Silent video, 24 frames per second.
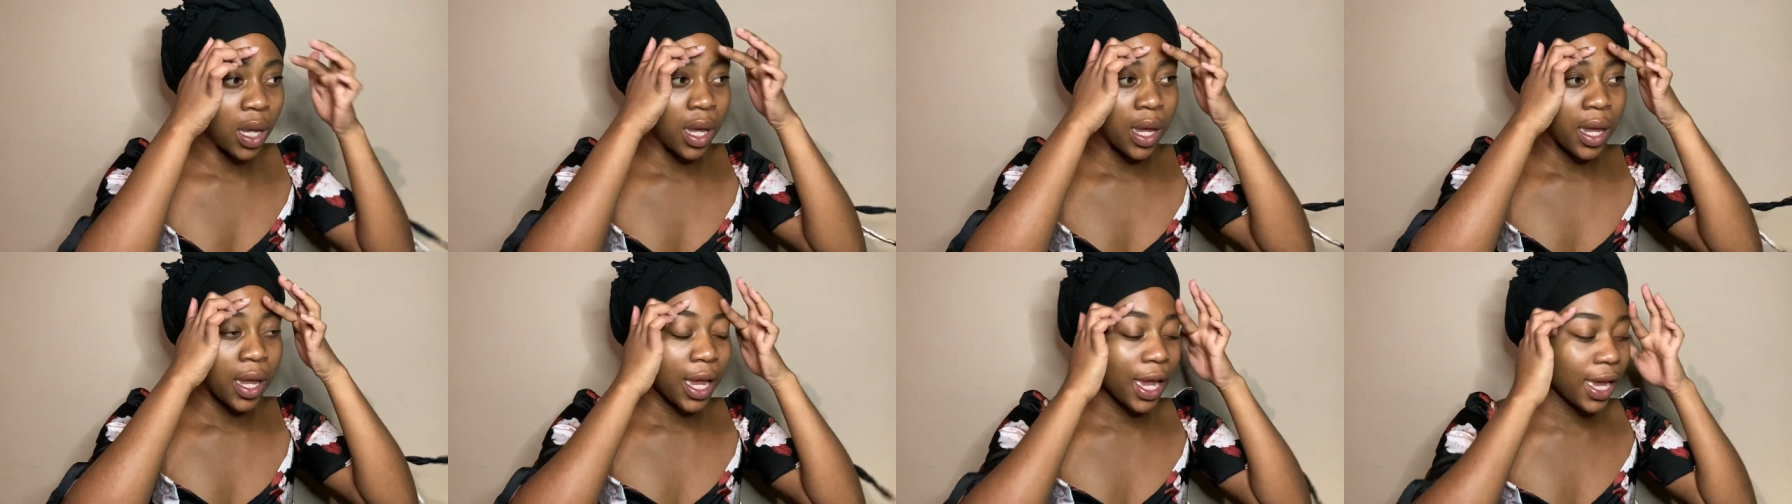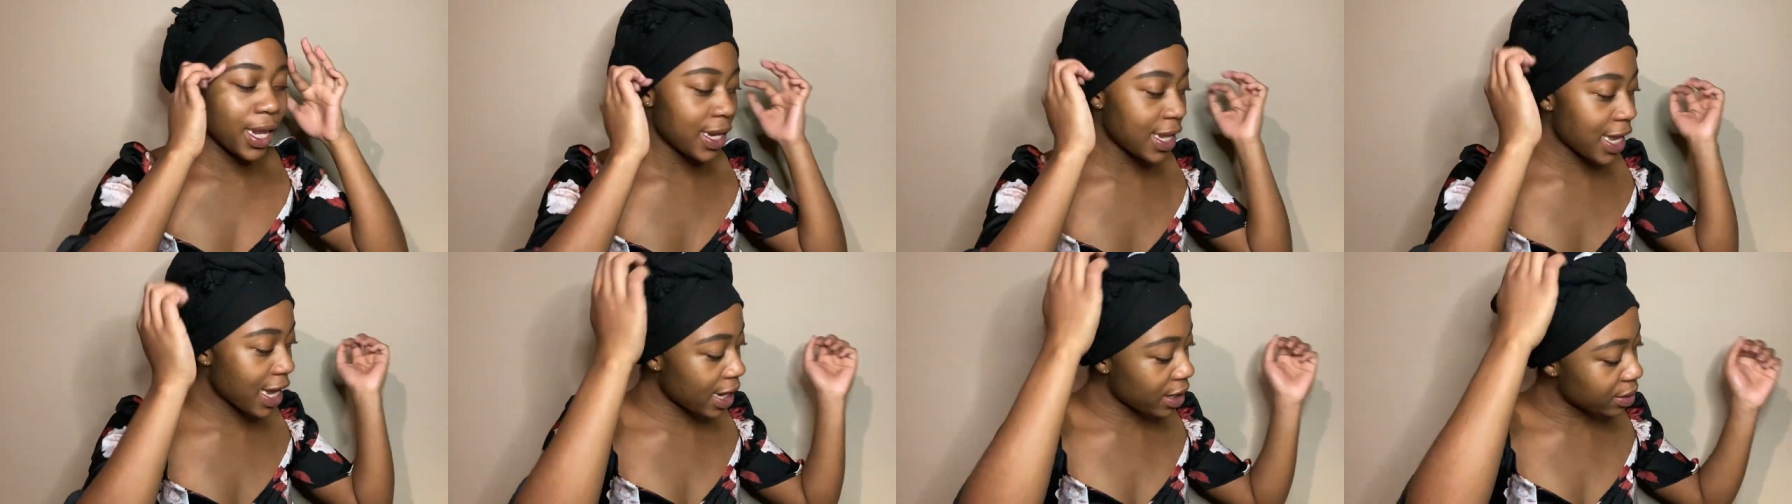
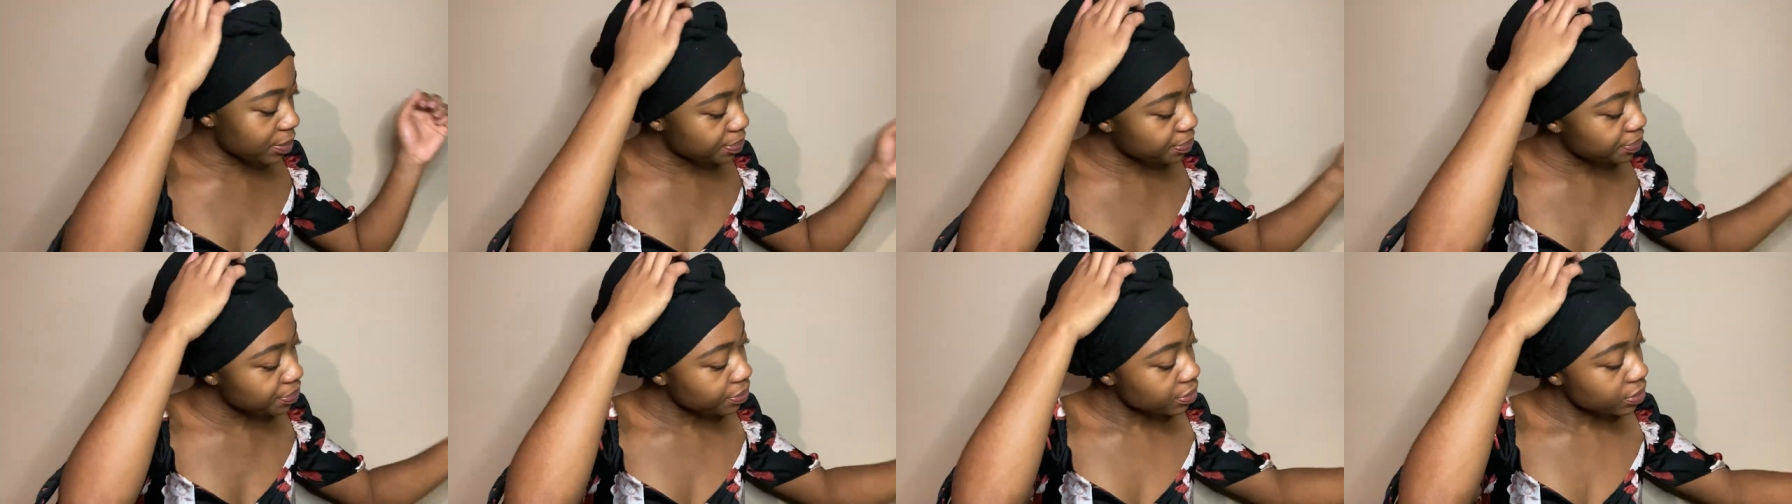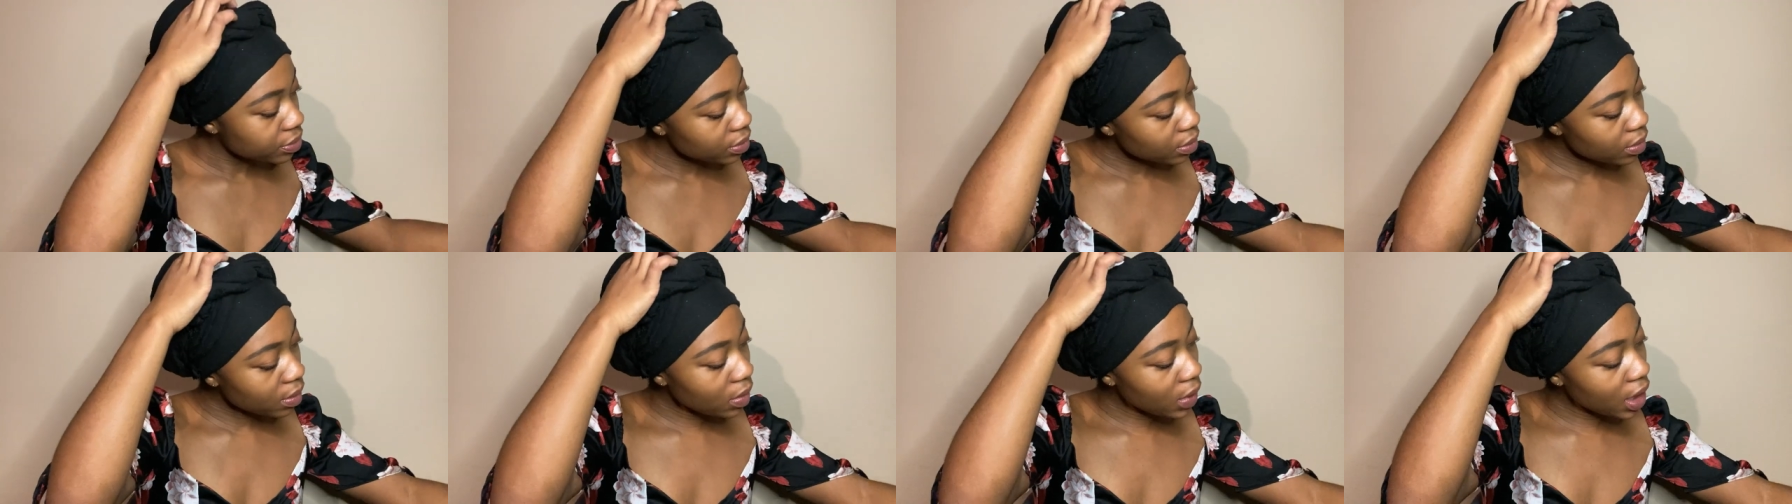And yeah,
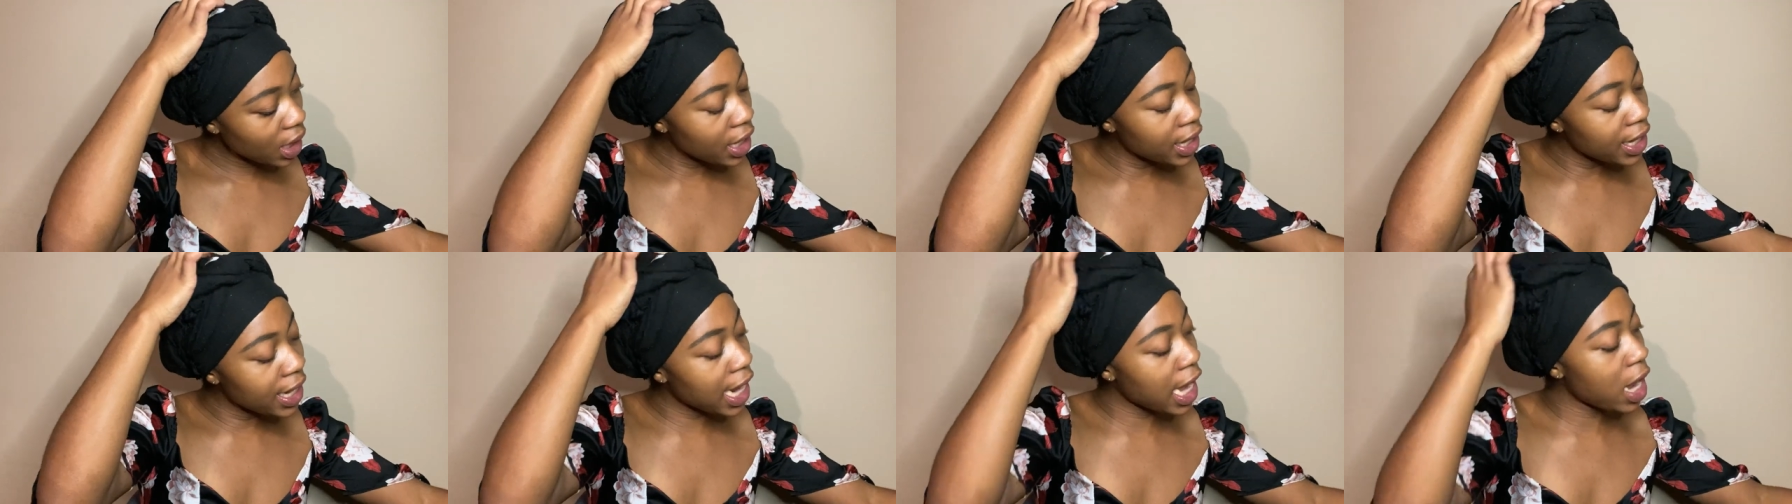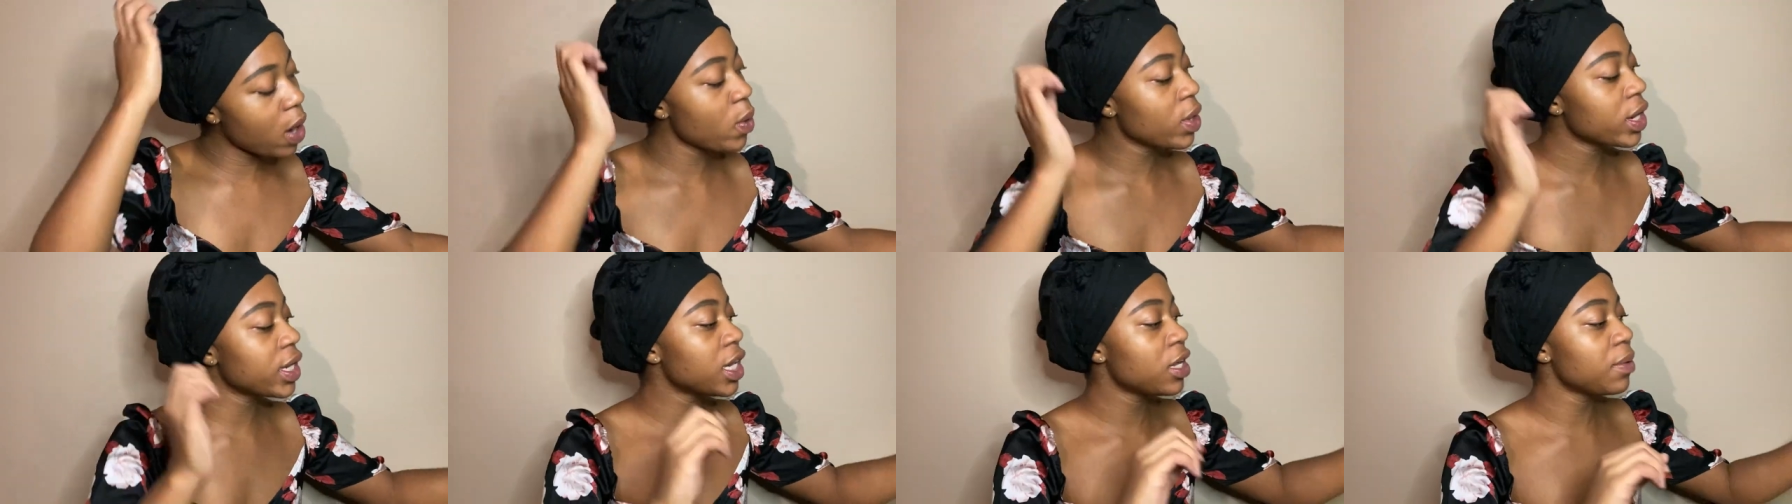now
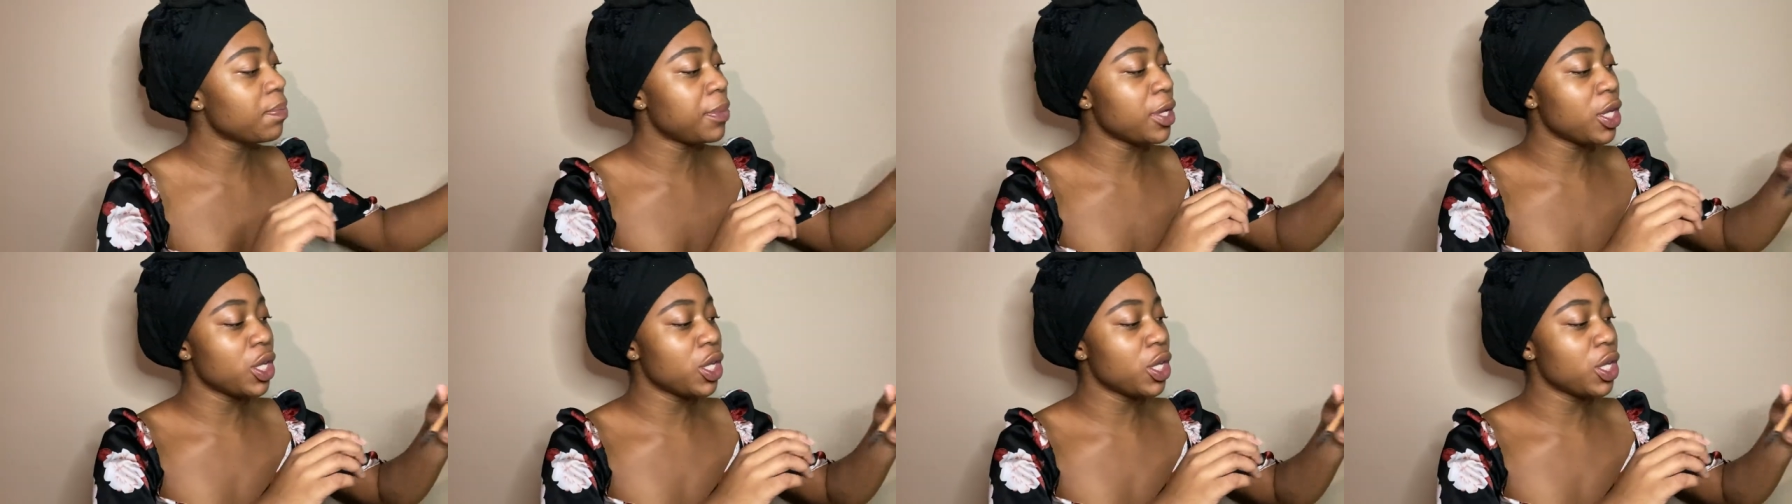we're gonna be